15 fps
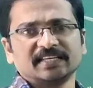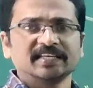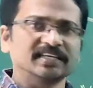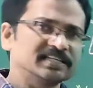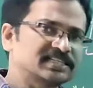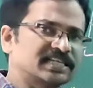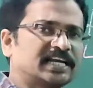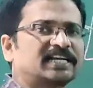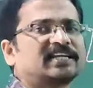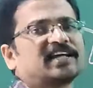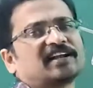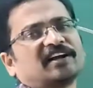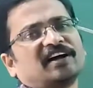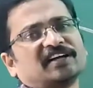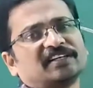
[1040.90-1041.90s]
is correct
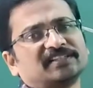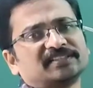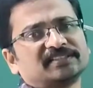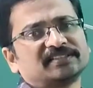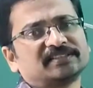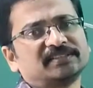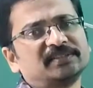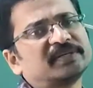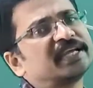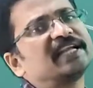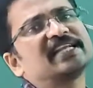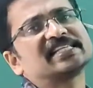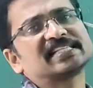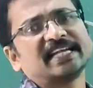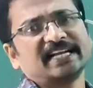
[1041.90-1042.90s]
or not. You
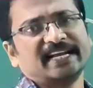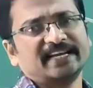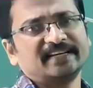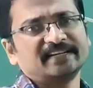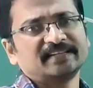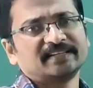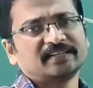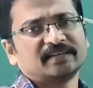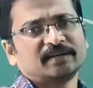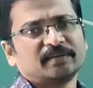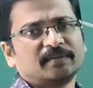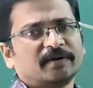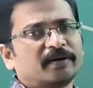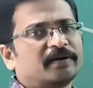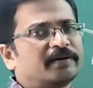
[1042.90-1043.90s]
can decide it
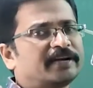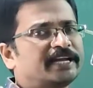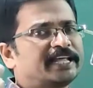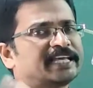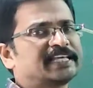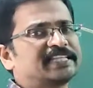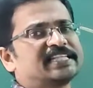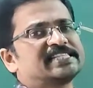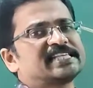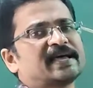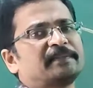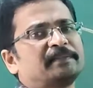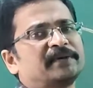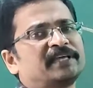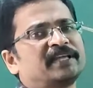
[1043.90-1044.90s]
taking the
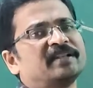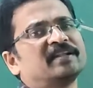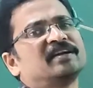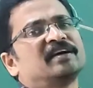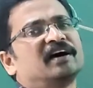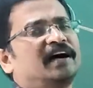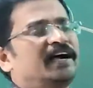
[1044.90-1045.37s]
sample,